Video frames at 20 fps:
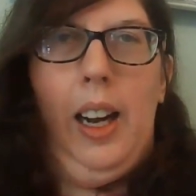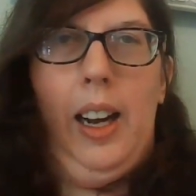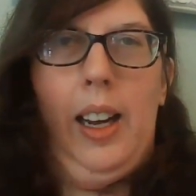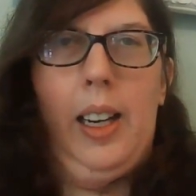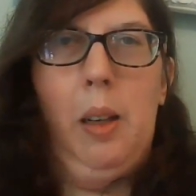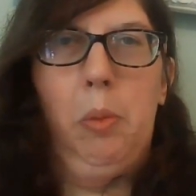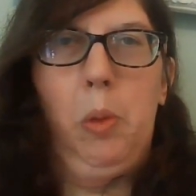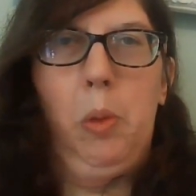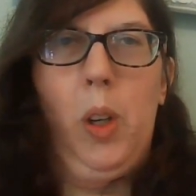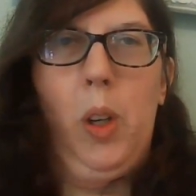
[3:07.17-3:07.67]

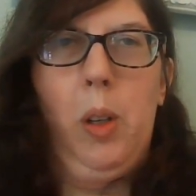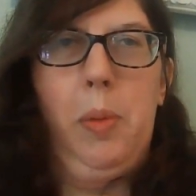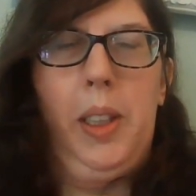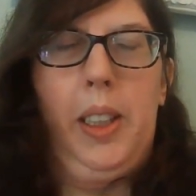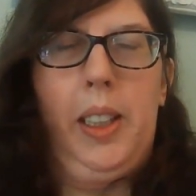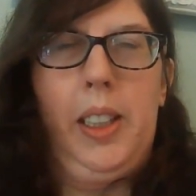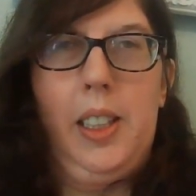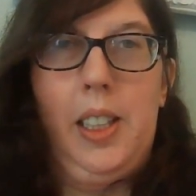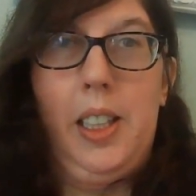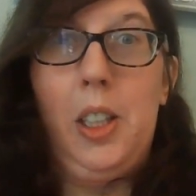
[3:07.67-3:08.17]
I am going to
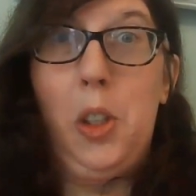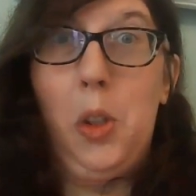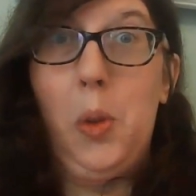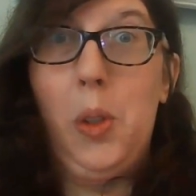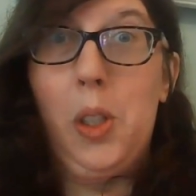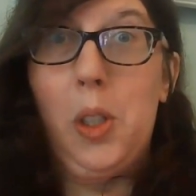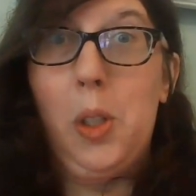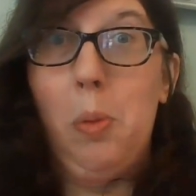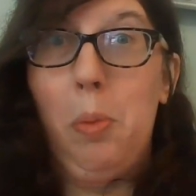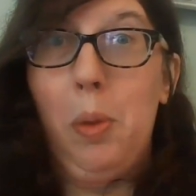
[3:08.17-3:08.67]
be
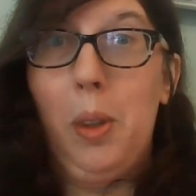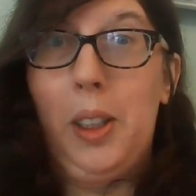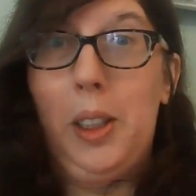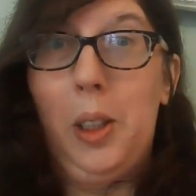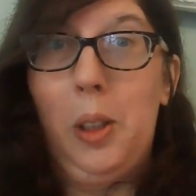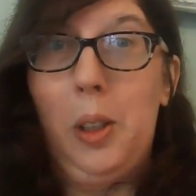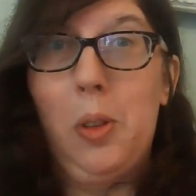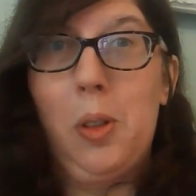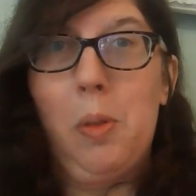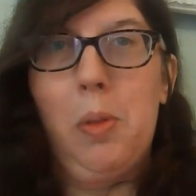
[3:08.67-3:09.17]
continuing to
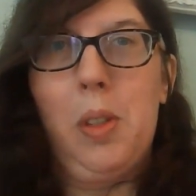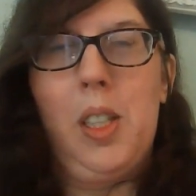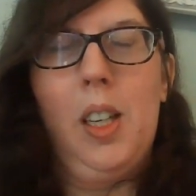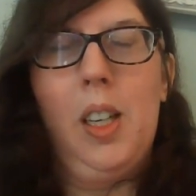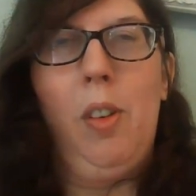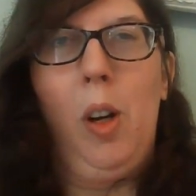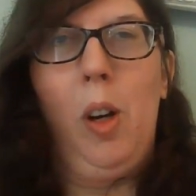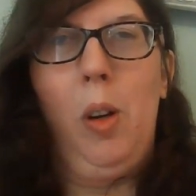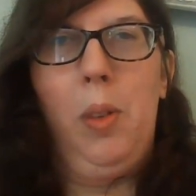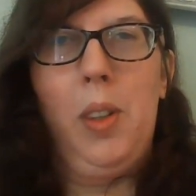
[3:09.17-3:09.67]
bring you some
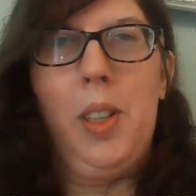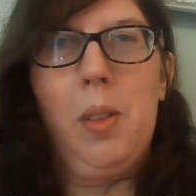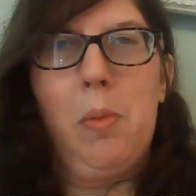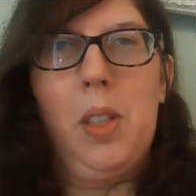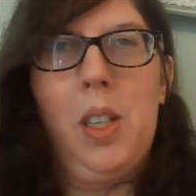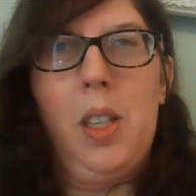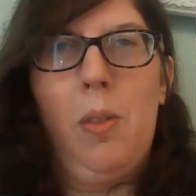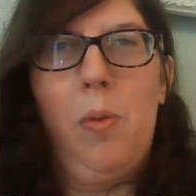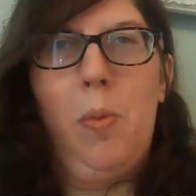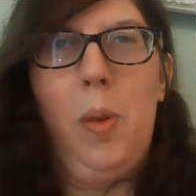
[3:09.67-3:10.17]
stuff, hopefully,
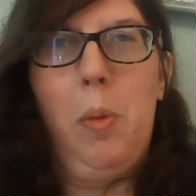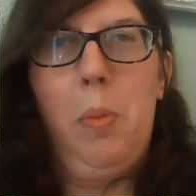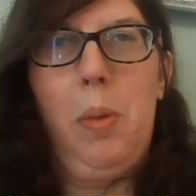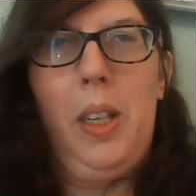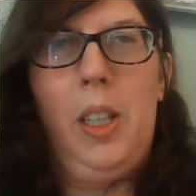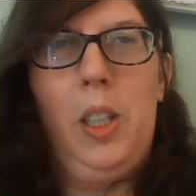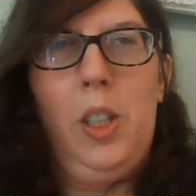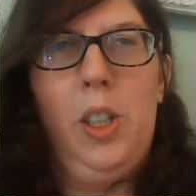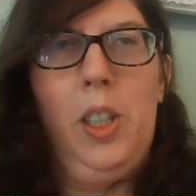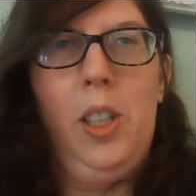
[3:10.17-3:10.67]
some stuff from the
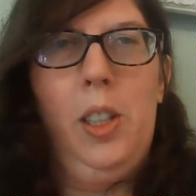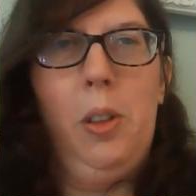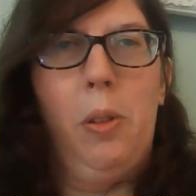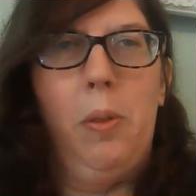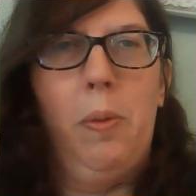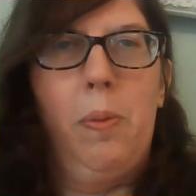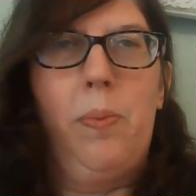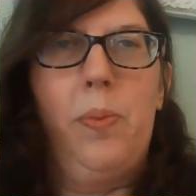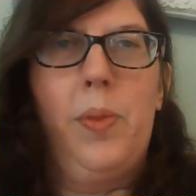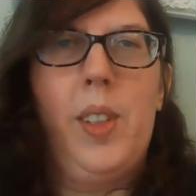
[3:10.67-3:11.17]
beach too.